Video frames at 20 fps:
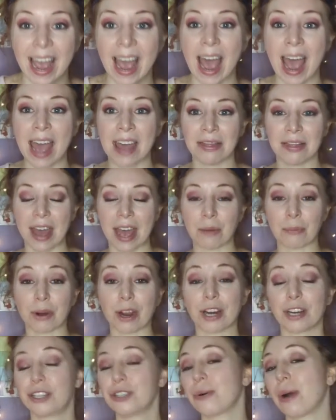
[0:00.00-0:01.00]
And then we're
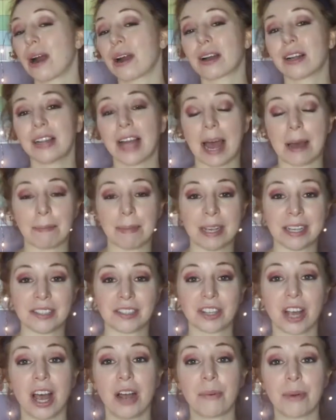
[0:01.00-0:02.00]
going to do our clapping
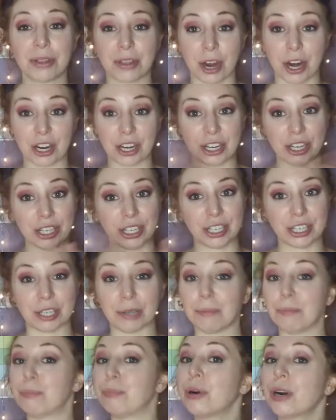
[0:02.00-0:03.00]
song with our
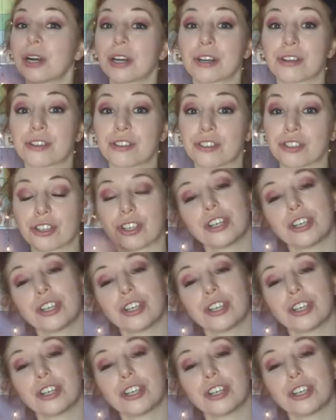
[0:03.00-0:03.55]
good books,